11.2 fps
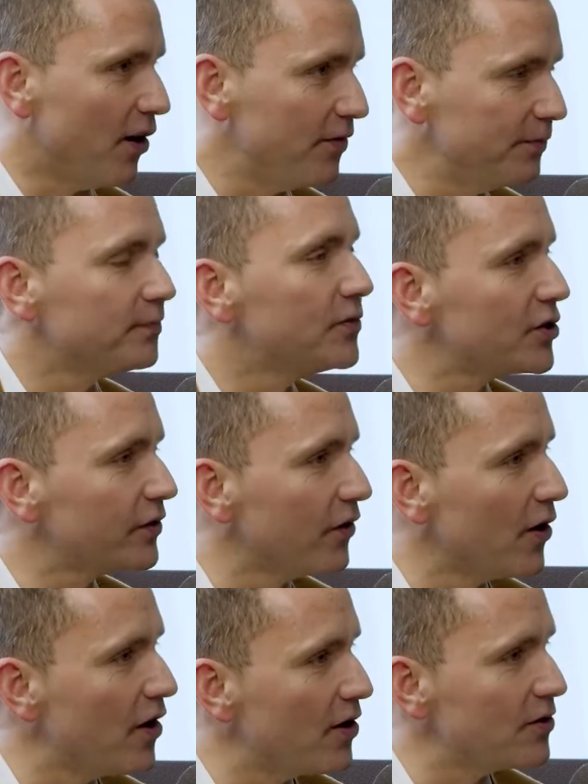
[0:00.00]
off, just
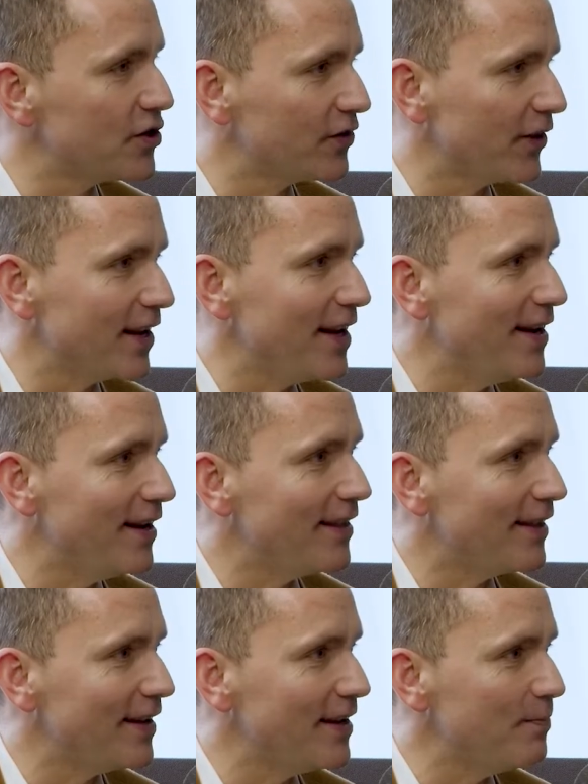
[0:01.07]
for
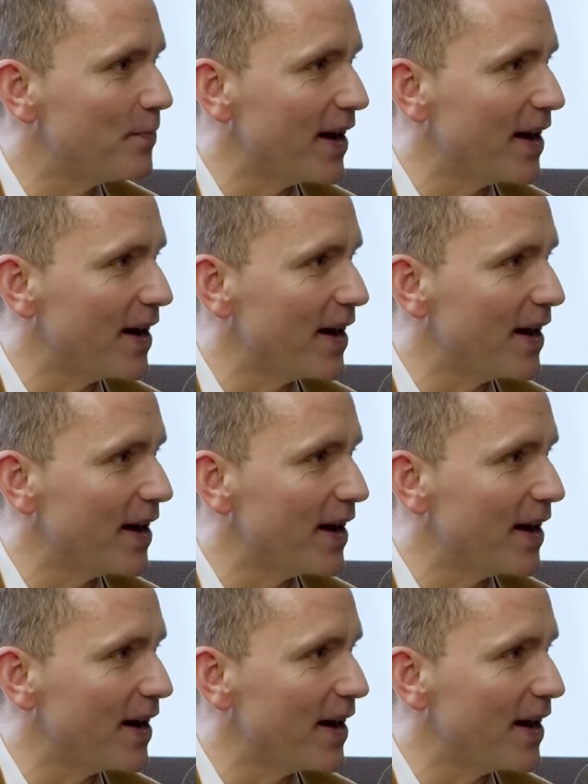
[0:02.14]
the